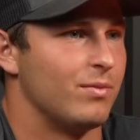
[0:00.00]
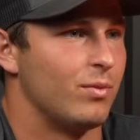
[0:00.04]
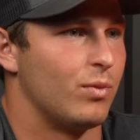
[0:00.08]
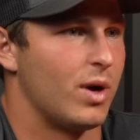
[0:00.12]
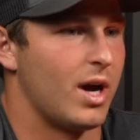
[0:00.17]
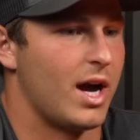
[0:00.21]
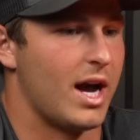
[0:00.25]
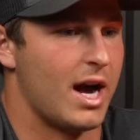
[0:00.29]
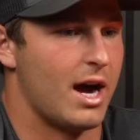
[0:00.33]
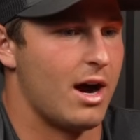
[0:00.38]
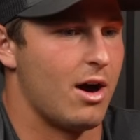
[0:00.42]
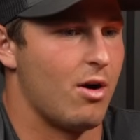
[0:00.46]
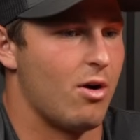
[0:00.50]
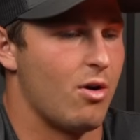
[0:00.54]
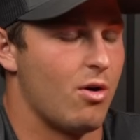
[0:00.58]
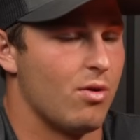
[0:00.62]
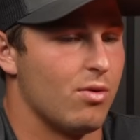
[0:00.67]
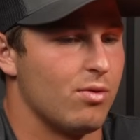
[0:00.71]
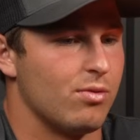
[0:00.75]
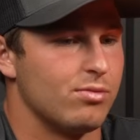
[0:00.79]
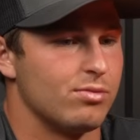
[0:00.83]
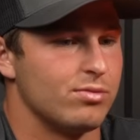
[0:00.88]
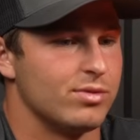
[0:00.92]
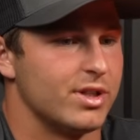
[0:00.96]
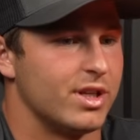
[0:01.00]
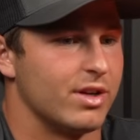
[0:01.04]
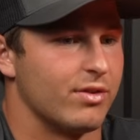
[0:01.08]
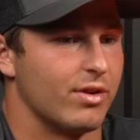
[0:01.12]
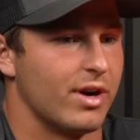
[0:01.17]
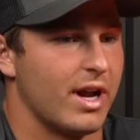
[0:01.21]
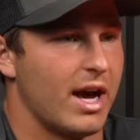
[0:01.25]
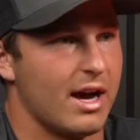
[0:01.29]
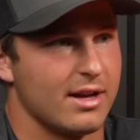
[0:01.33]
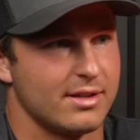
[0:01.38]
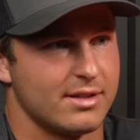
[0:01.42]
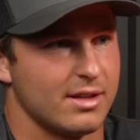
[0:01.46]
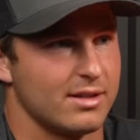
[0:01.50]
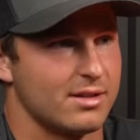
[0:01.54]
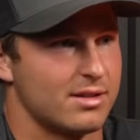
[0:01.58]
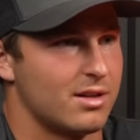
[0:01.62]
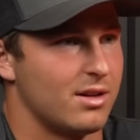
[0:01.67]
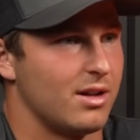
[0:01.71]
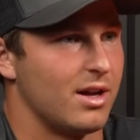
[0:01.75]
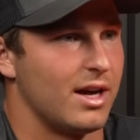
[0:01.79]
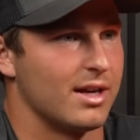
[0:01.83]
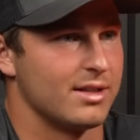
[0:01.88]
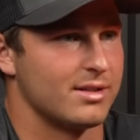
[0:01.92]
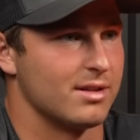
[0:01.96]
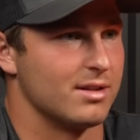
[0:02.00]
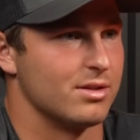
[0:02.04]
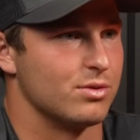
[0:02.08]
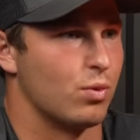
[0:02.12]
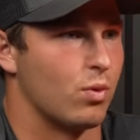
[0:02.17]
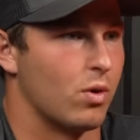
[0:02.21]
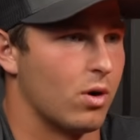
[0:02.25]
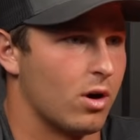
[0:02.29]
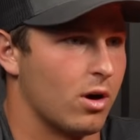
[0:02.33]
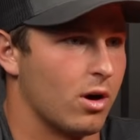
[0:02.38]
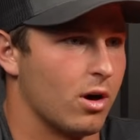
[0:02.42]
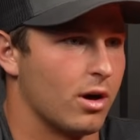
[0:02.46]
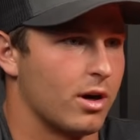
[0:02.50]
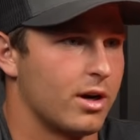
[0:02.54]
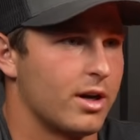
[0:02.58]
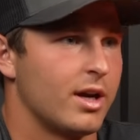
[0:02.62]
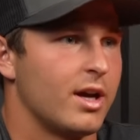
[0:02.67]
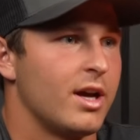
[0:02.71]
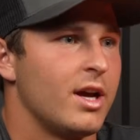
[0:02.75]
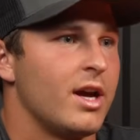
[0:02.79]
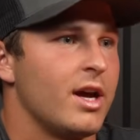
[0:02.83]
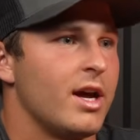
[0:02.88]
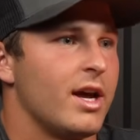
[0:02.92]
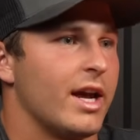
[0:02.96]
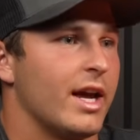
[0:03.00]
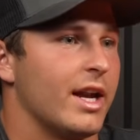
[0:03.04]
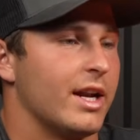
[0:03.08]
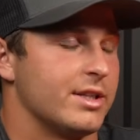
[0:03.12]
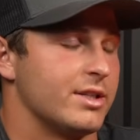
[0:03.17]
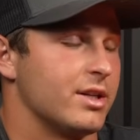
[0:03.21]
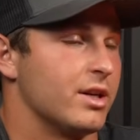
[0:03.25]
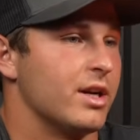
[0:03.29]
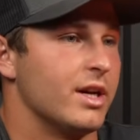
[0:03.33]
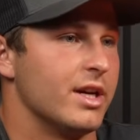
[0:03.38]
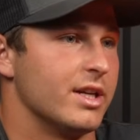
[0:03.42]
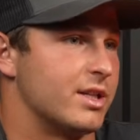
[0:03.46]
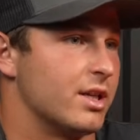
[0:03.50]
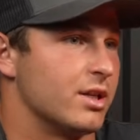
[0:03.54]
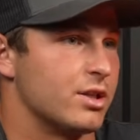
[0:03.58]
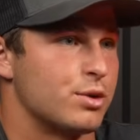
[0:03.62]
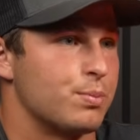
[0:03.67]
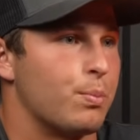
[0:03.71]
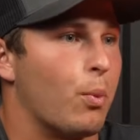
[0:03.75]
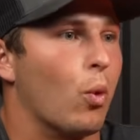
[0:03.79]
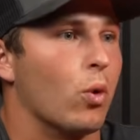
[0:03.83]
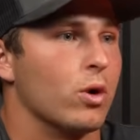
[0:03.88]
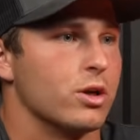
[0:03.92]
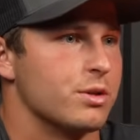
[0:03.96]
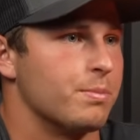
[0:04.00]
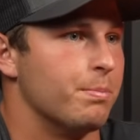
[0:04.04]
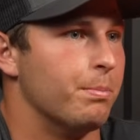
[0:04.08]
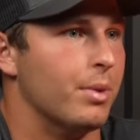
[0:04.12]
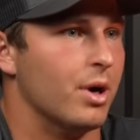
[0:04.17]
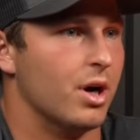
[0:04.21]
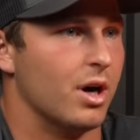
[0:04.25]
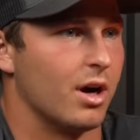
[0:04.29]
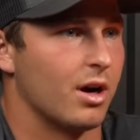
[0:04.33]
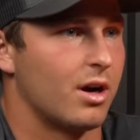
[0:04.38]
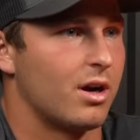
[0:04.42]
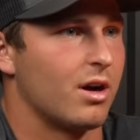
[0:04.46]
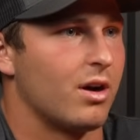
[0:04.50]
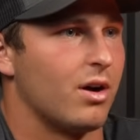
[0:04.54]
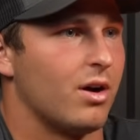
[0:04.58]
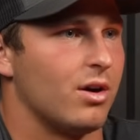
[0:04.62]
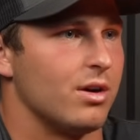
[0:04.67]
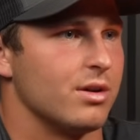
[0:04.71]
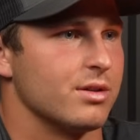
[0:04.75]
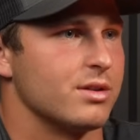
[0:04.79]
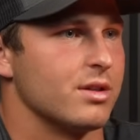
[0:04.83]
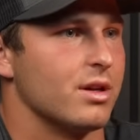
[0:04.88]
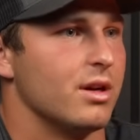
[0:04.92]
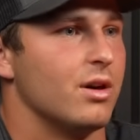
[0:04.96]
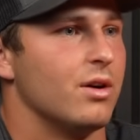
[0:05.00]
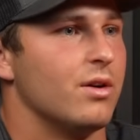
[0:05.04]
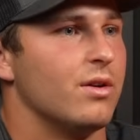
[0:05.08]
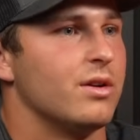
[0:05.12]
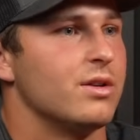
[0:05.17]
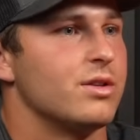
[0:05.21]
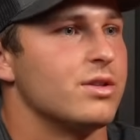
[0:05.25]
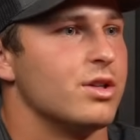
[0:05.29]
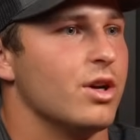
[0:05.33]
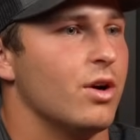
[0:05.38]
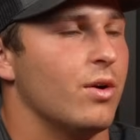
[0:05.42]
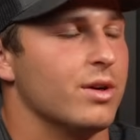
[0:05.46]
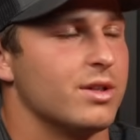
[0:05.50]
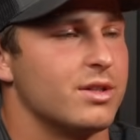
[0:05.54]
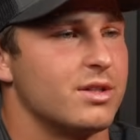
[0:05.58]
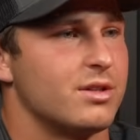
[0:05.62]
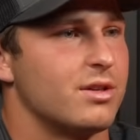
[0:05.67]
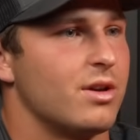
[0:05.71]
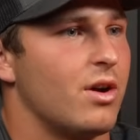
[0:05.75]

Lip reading: how different assets classes work, and it's a sports book also. So it's